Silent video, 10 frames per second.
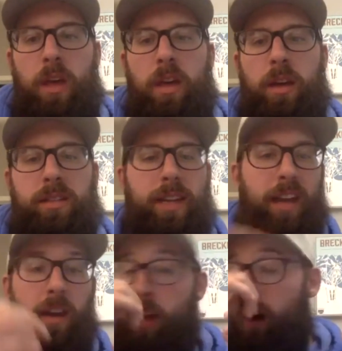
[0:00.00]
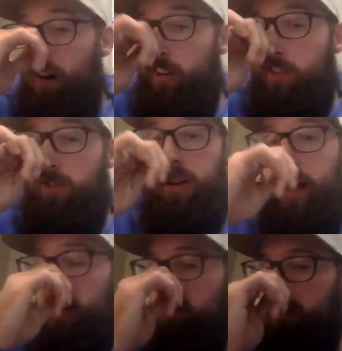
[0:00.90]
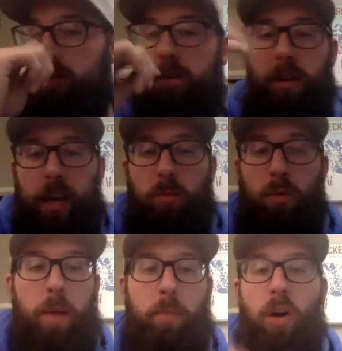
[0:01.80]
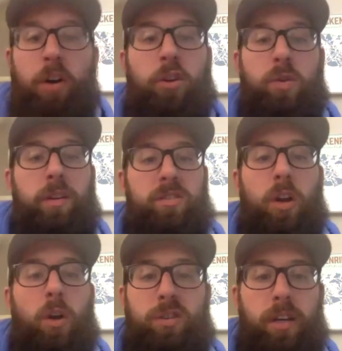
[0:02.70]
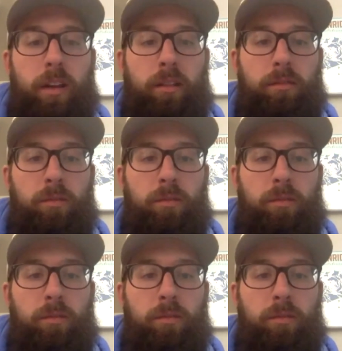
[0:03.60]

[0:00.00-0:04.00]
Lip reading: Because again, all you're doing, guys, you got to remember, all you're doing is negotiating.